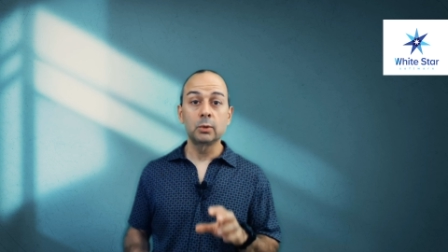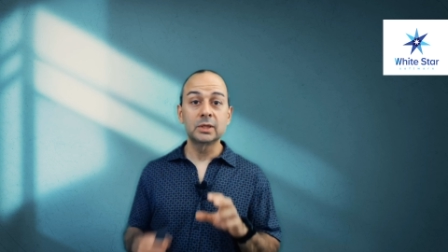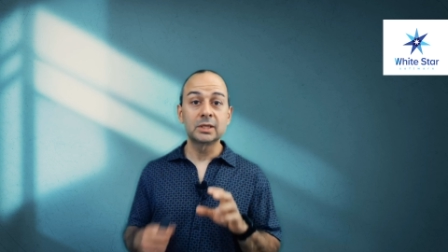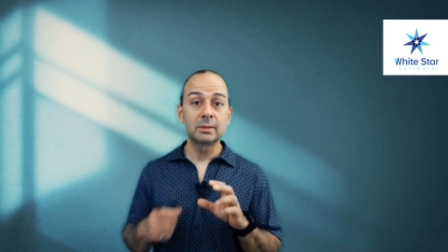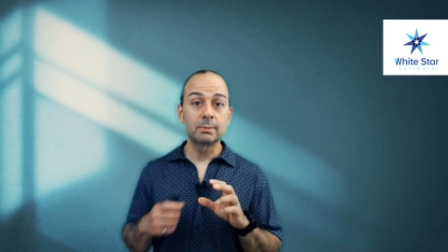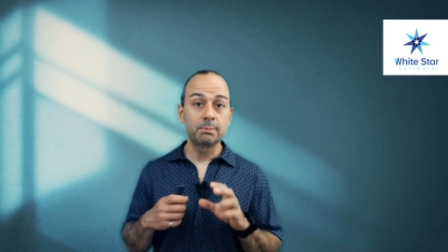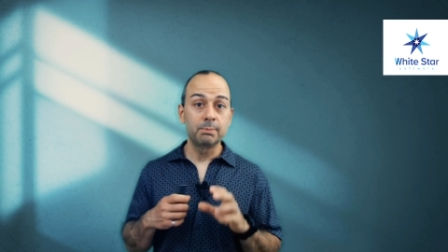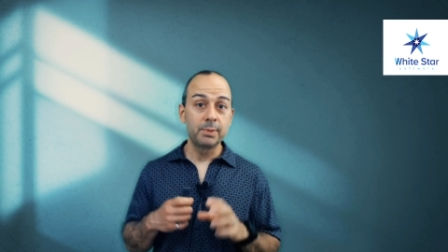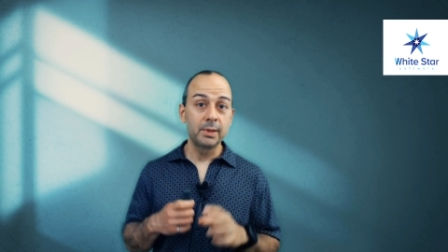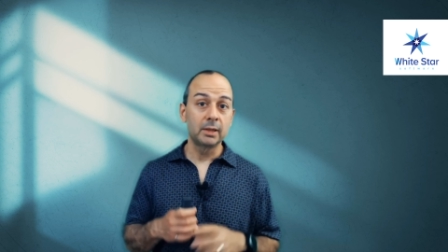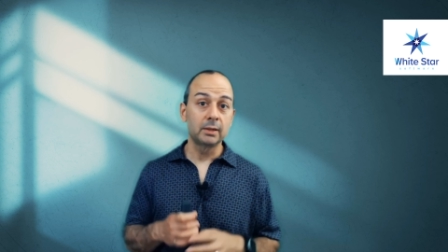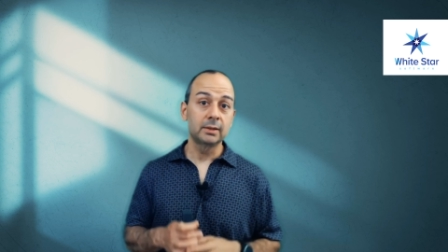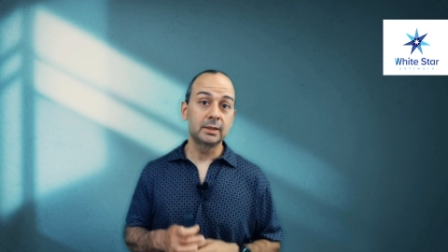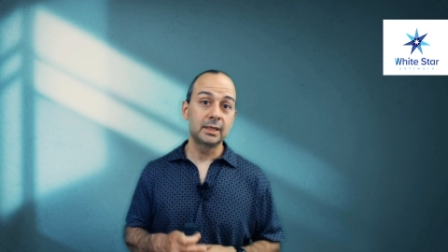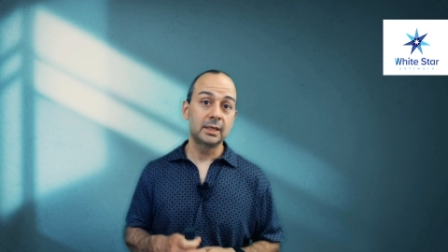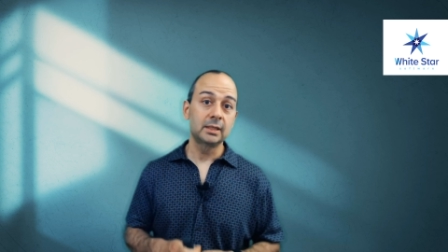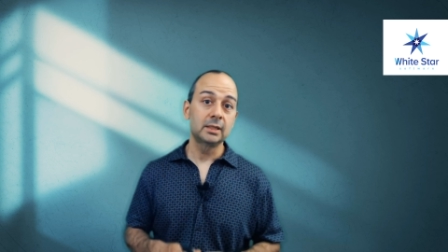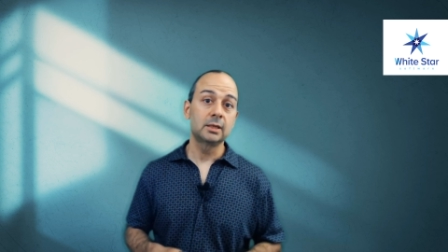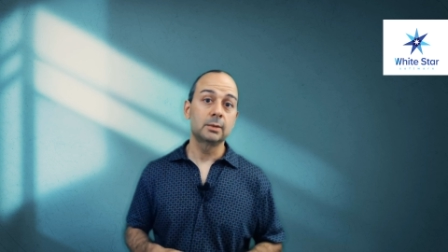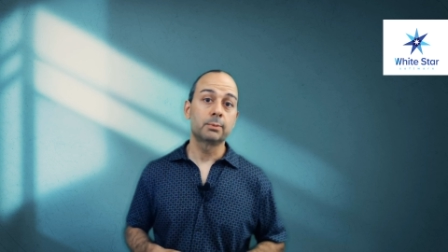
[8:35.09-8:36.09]
It's built
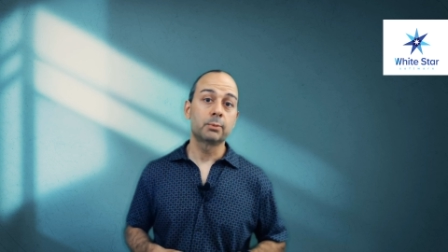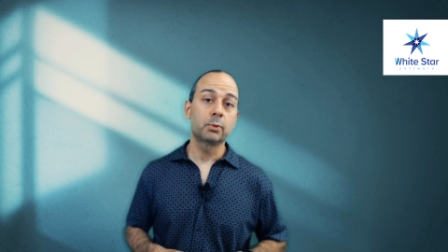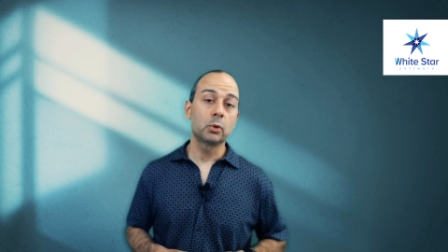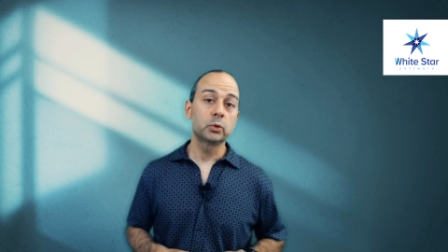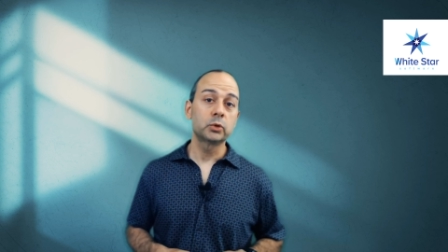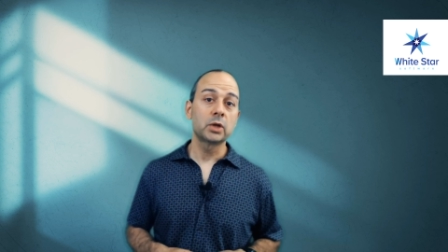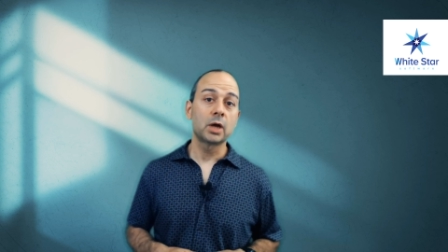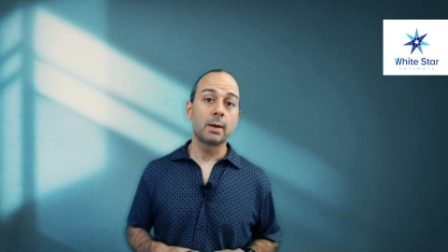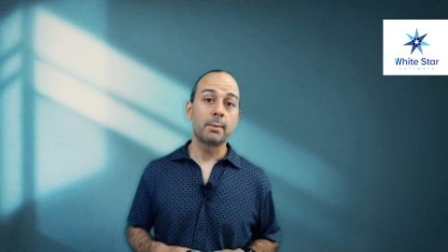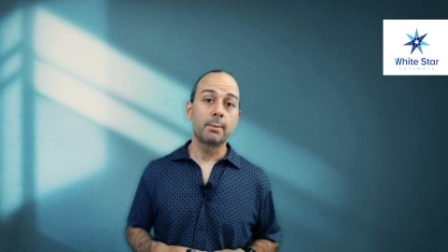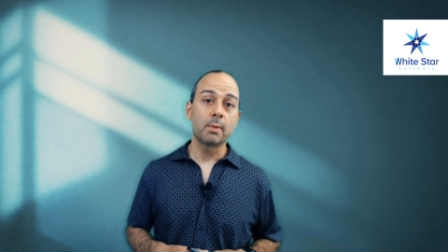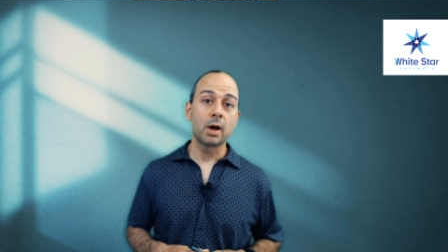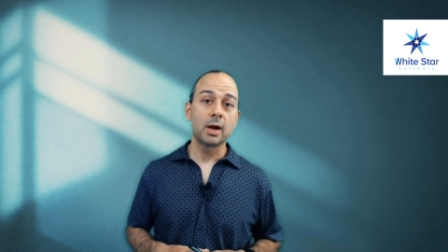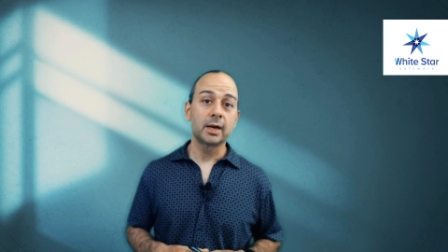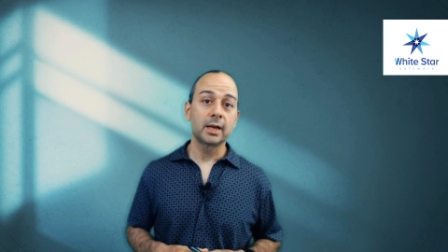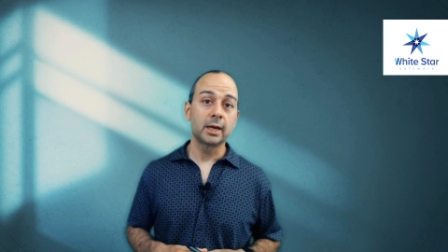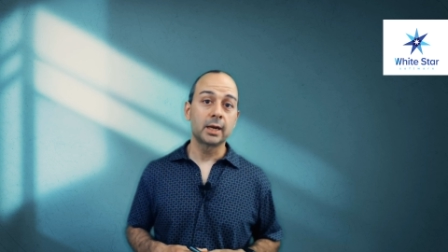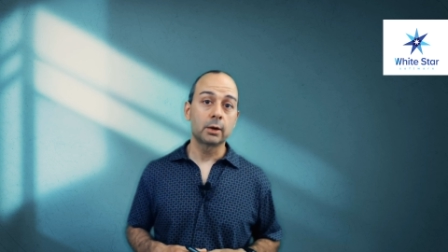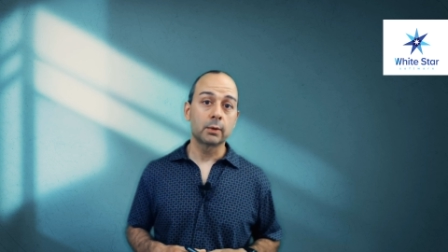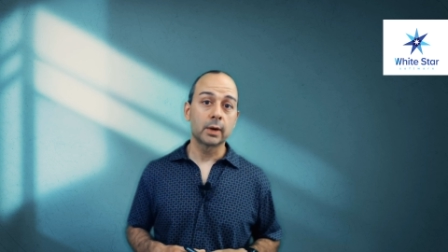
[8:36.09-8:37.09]
into ProTop
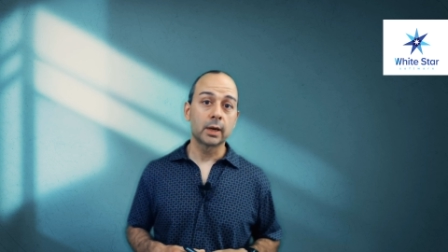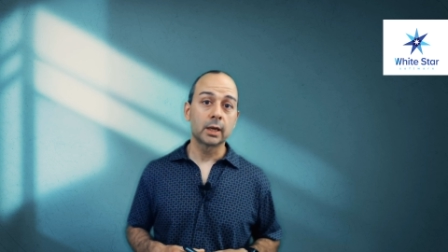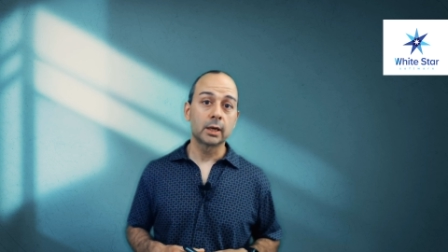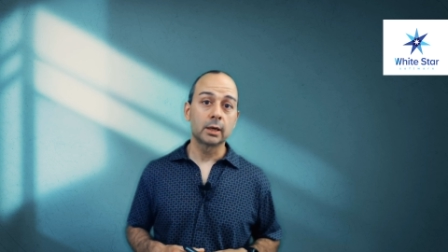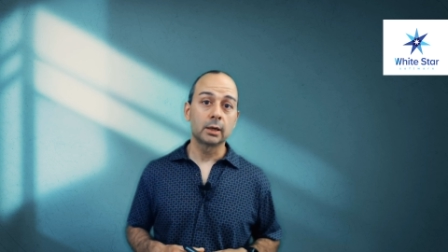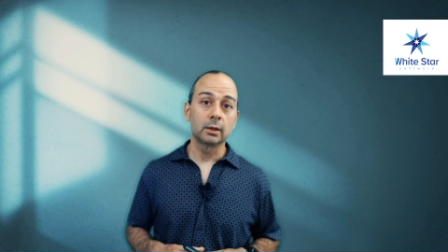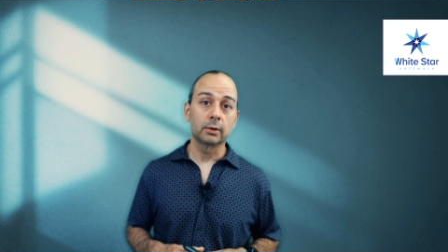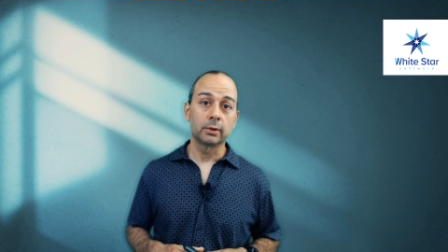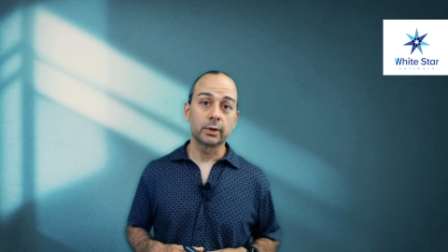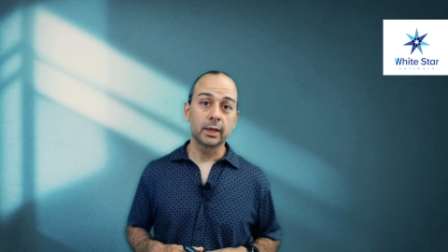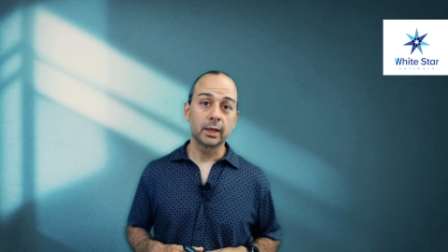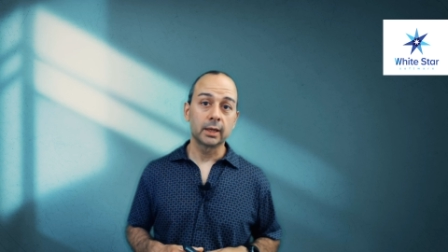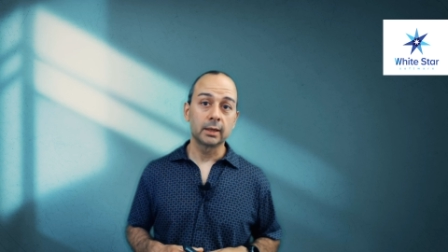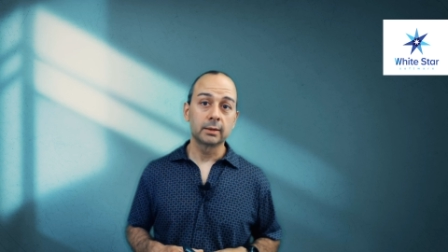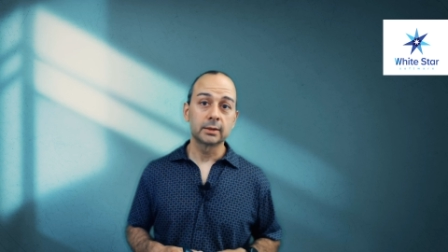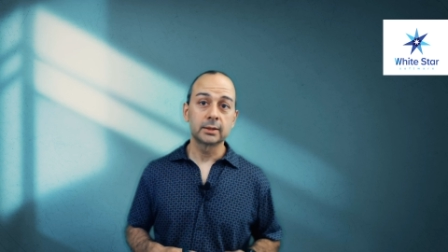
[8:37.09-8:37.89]
monitoring and alerting.